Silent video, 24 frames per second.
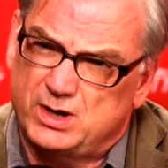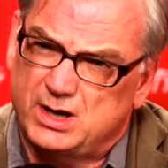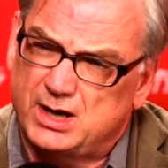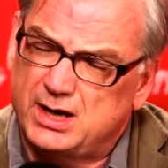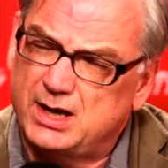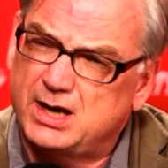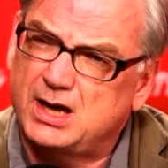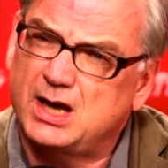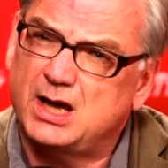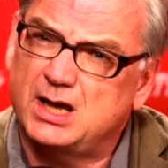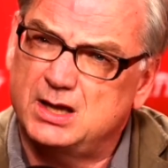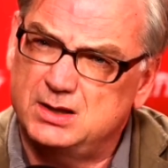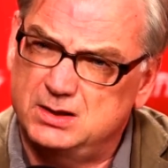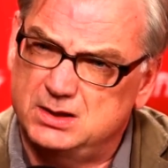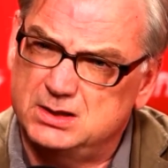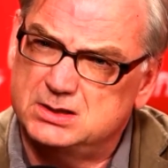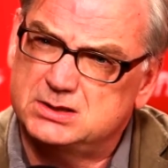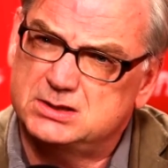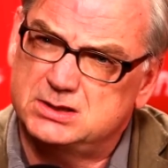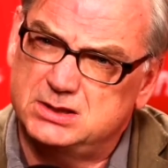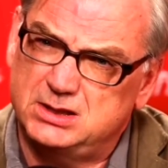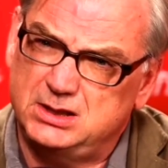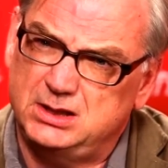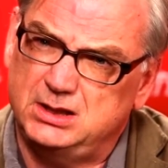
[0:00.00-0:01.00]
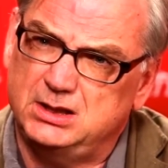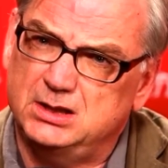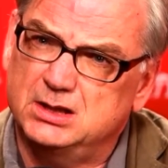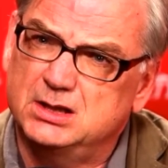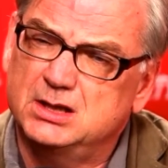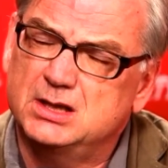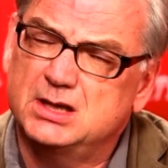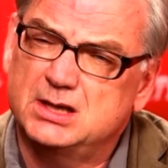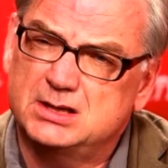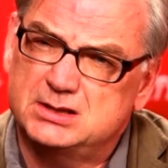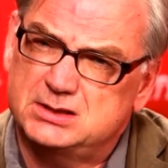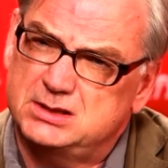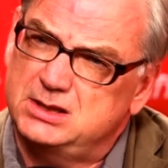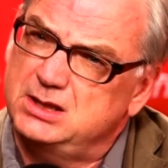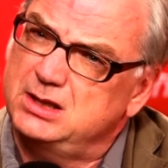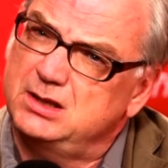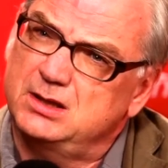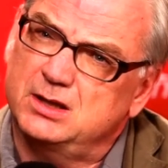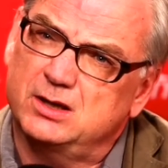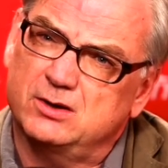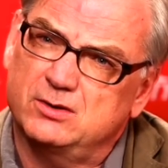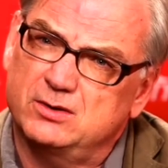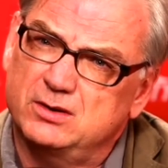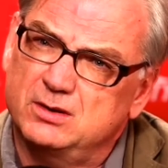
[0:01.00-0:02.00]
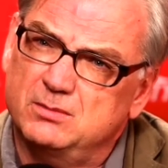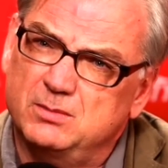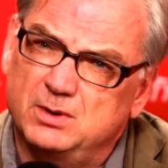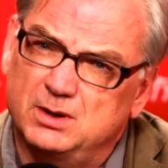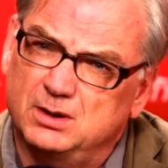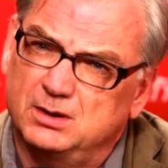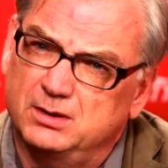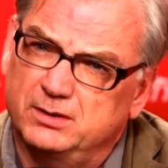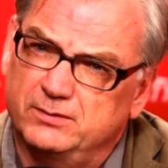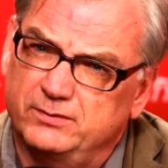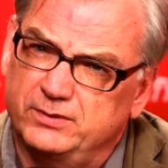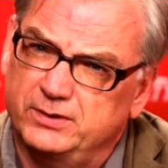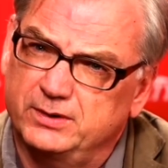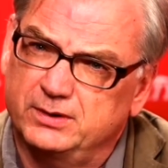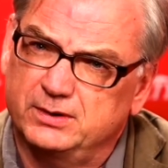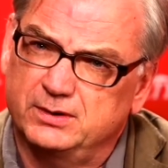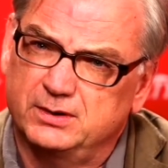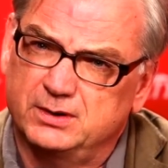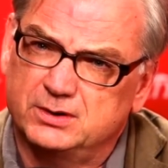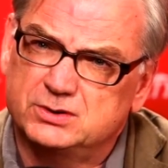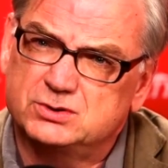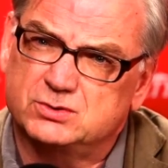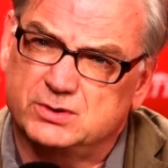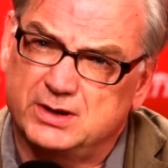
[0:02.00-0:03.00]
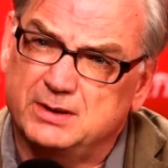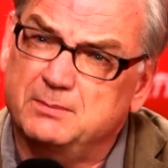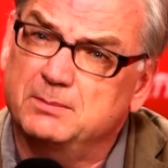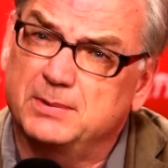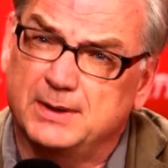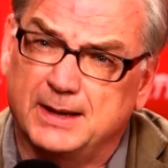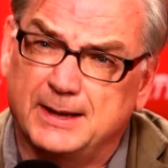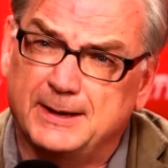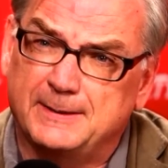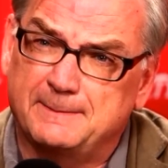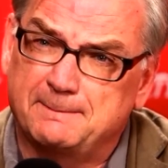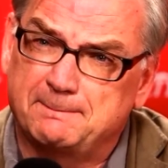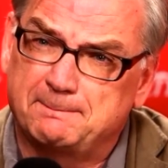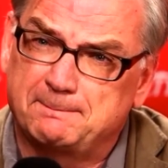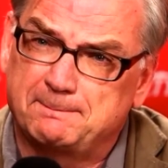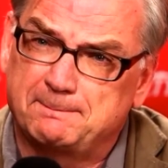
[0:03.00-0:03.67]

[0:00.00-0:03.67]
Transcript: when I had this scene sitting there in the middle of the screenplay.